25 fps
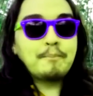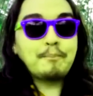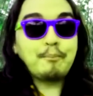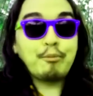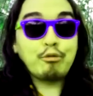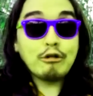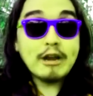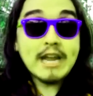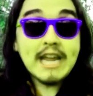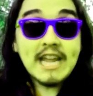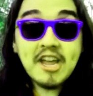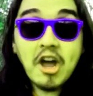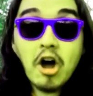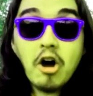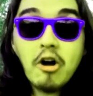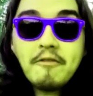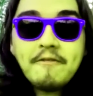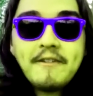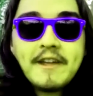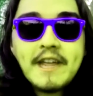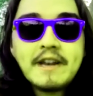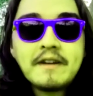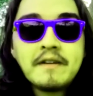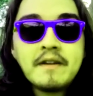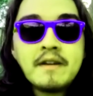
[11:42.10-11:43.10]

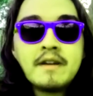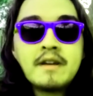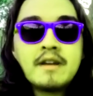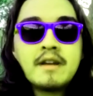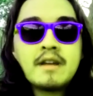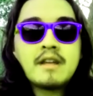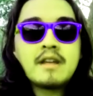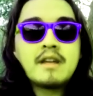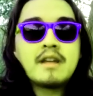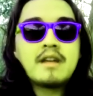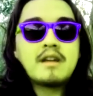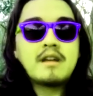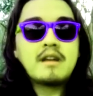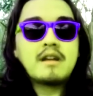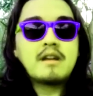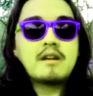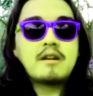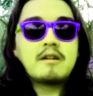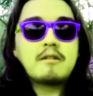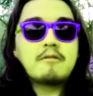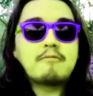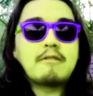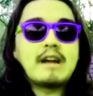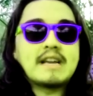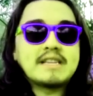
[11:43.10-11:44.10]
pre-COVID
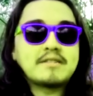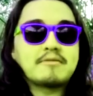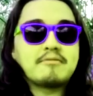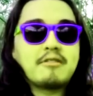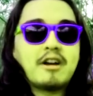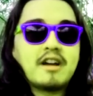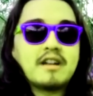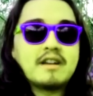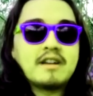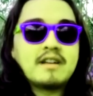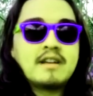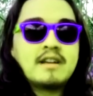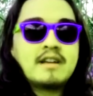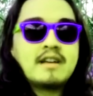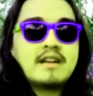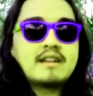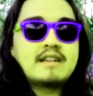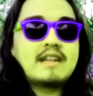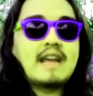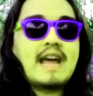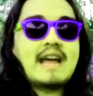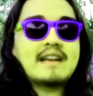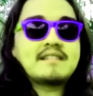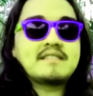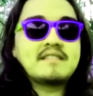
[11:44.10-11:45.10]
restaurant
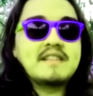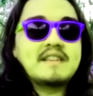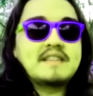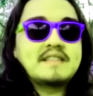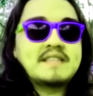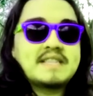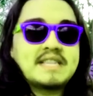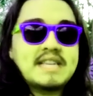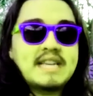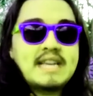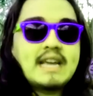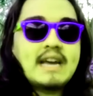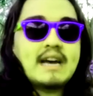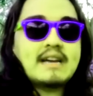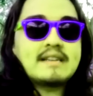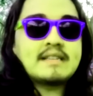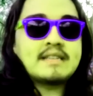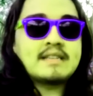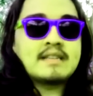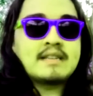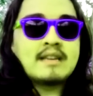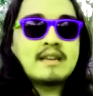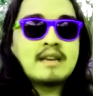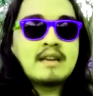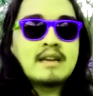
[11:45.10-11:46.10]
to actually see
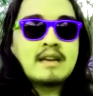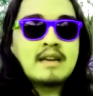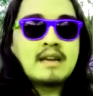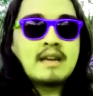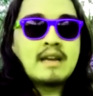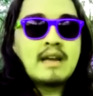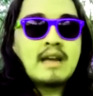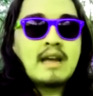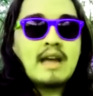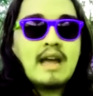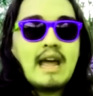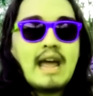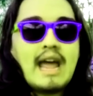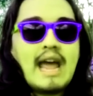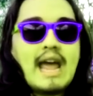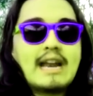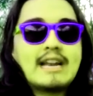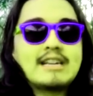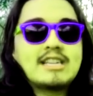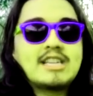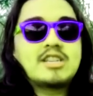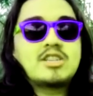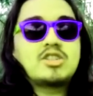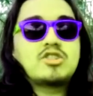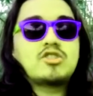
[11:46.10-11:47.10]
us
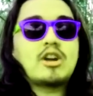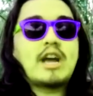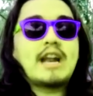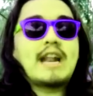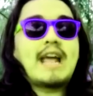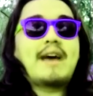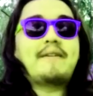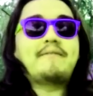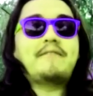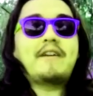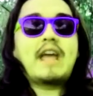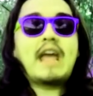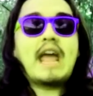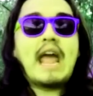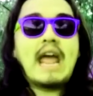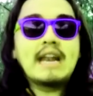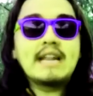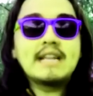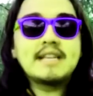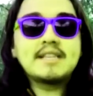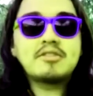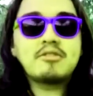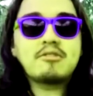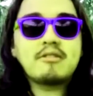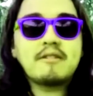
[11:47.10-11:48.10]
and try to have
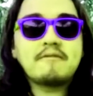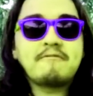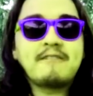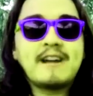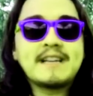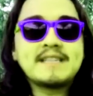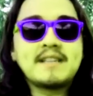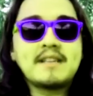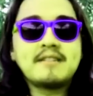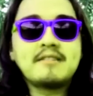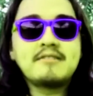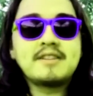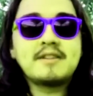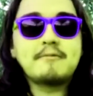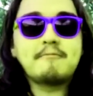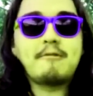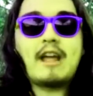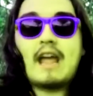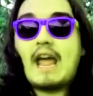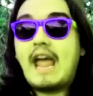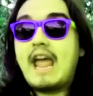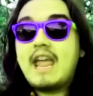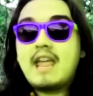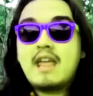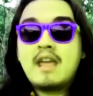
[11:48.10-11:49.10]
any sort of resolution where,
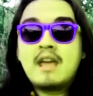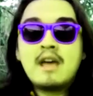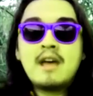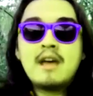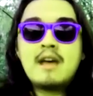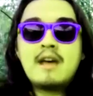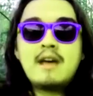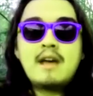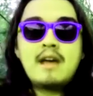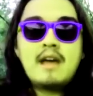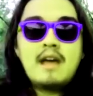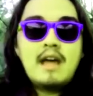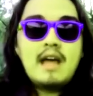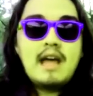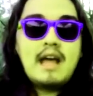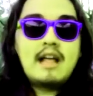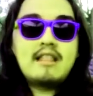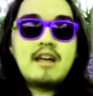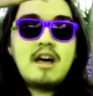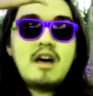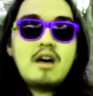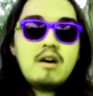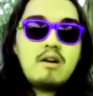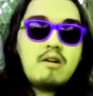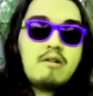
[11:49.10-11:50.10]
hey,
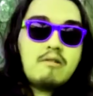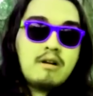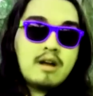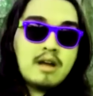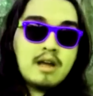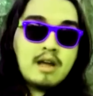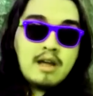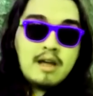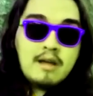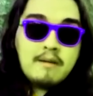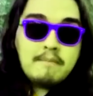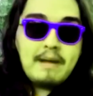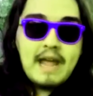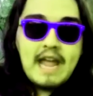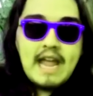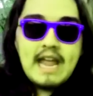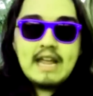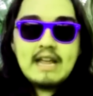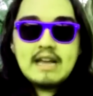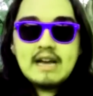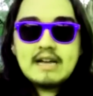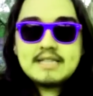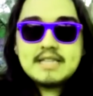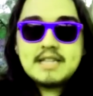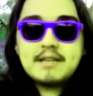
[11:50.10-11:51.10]
hello, paying
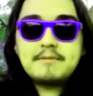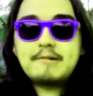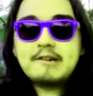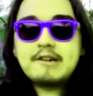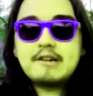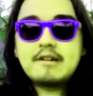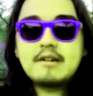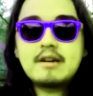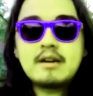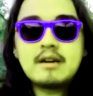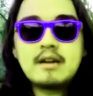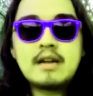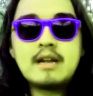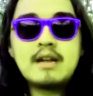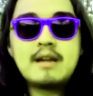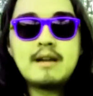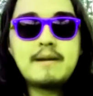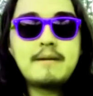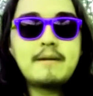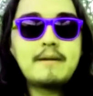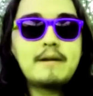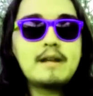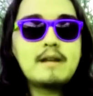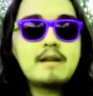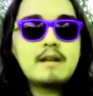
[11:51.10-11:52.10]
customers
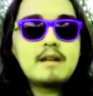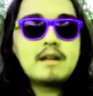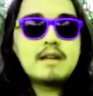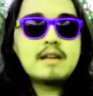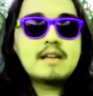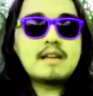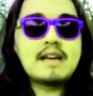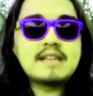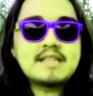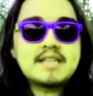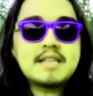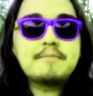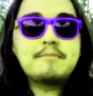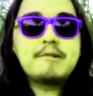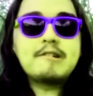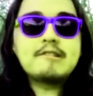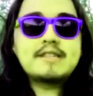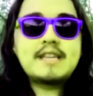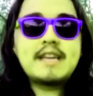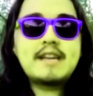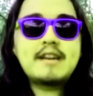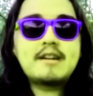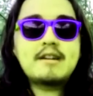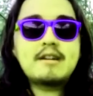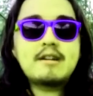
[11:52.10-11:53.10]

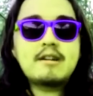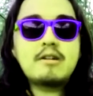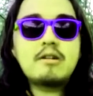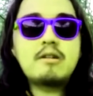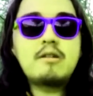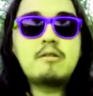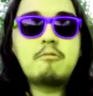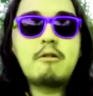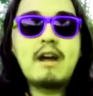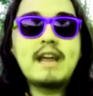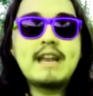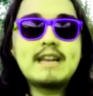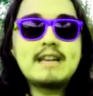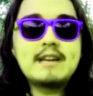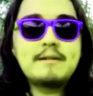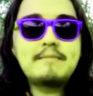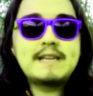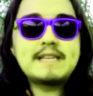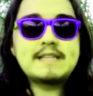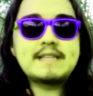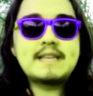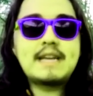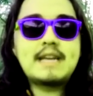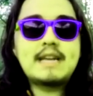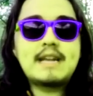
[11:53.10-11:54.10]
here waiting to be
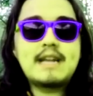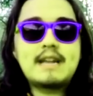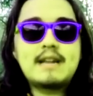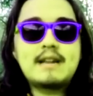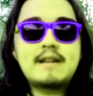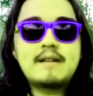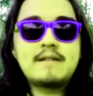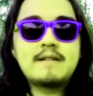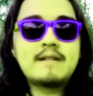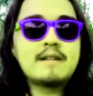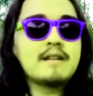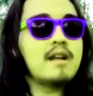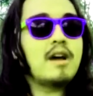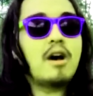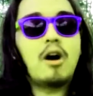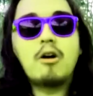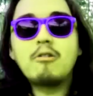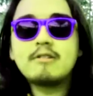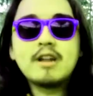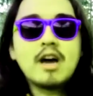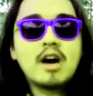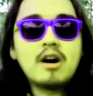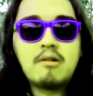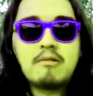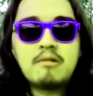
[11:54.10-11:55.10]
seated. Oh
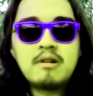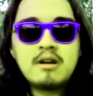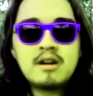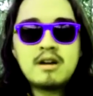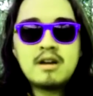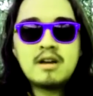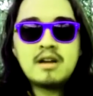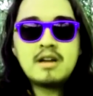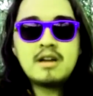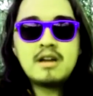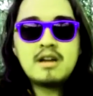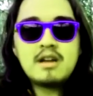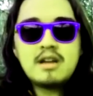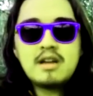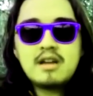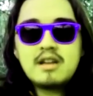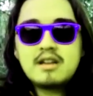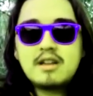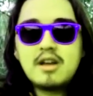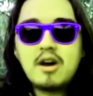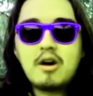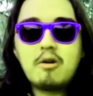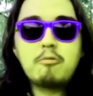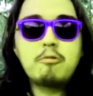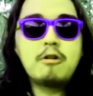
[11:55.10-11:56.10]
no,
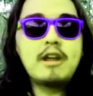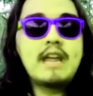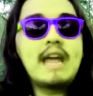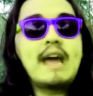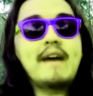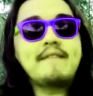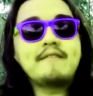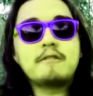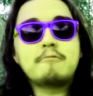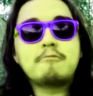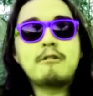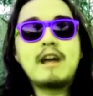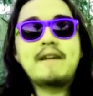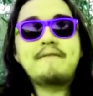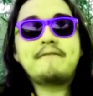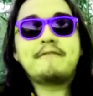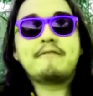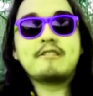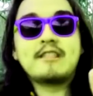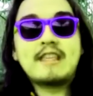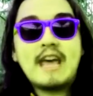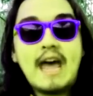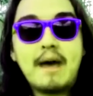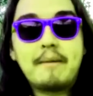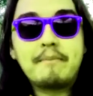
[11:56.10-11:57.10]
we have to wait
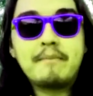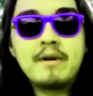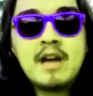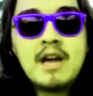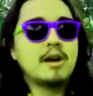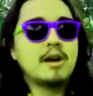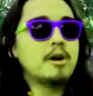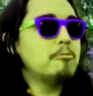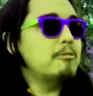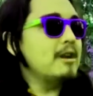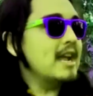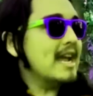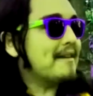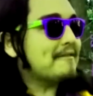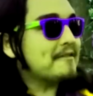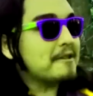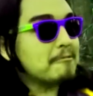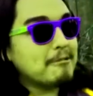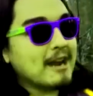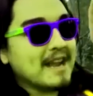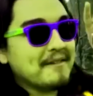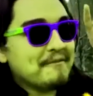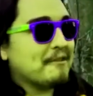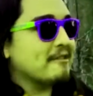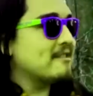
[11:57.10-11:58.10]
for them. We have to
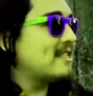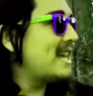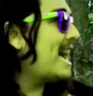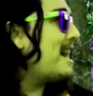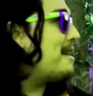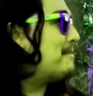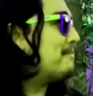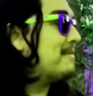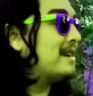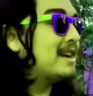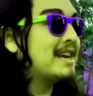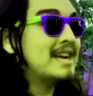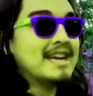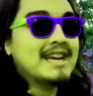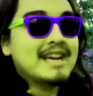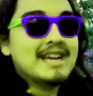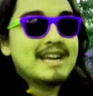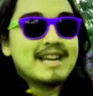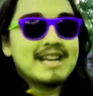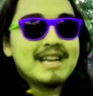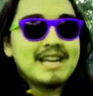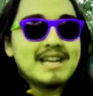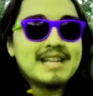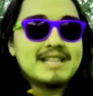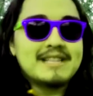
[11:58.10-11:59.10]
wait for them
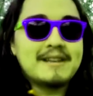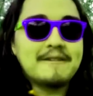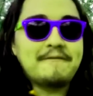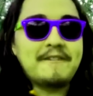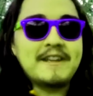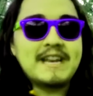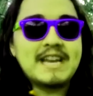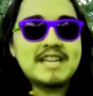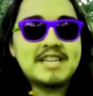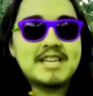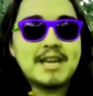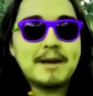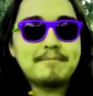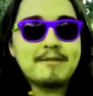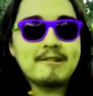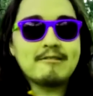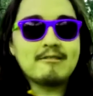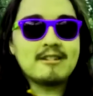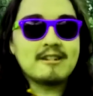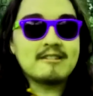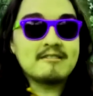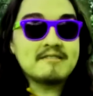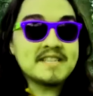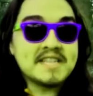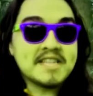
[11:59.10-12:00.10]
to finish up their
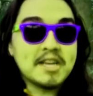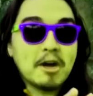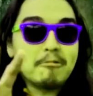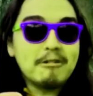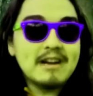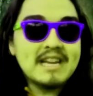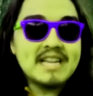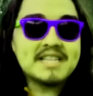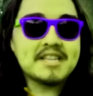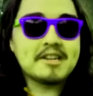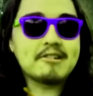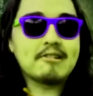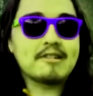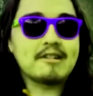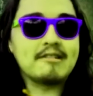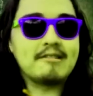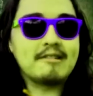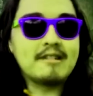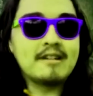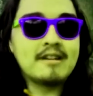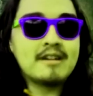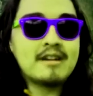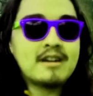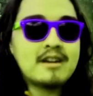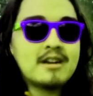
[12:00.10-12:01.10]
little sewing
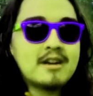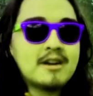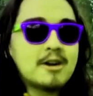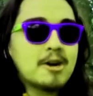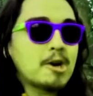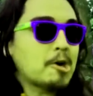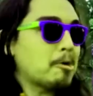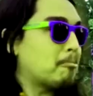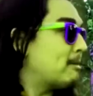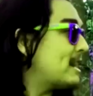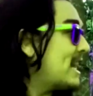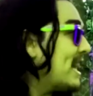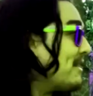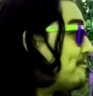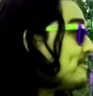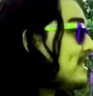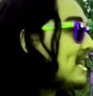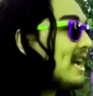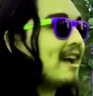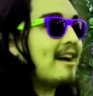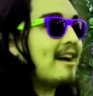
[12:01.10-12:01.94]
circle or whatever the